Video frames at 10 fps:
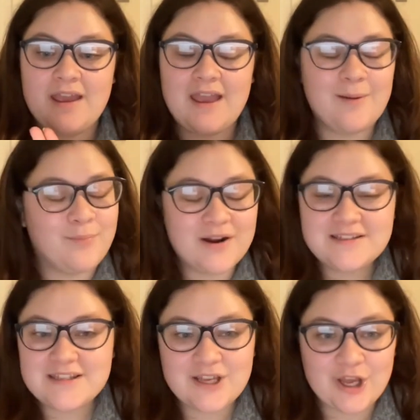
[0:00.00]

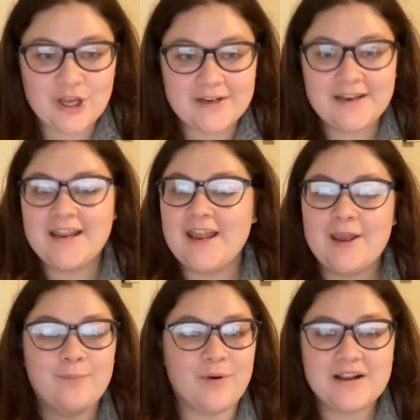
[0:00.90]
Embrace the good,
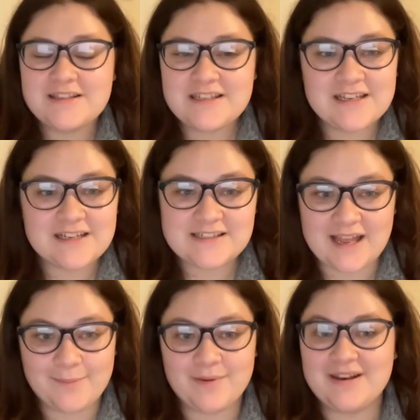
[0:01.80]
embrace the
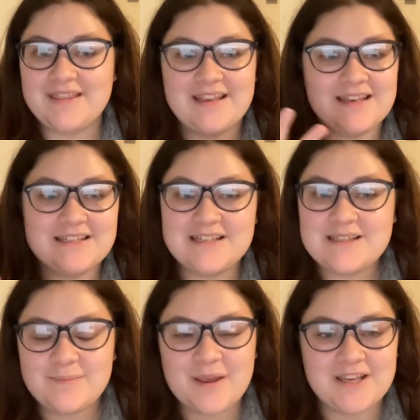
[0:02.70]
excitement, the
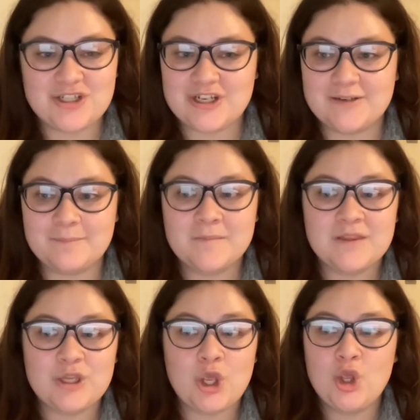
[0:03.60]
anticipation,
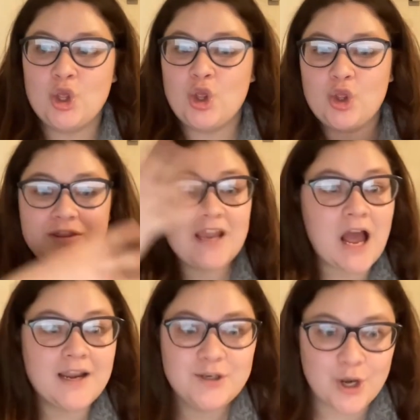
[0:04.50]
the
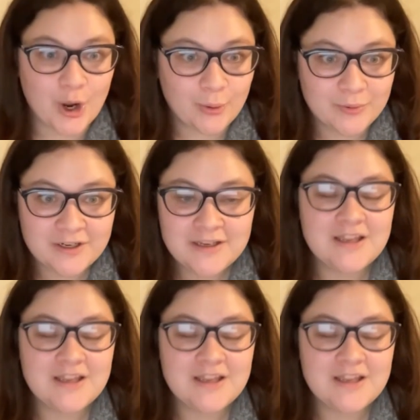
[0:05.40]
unknown,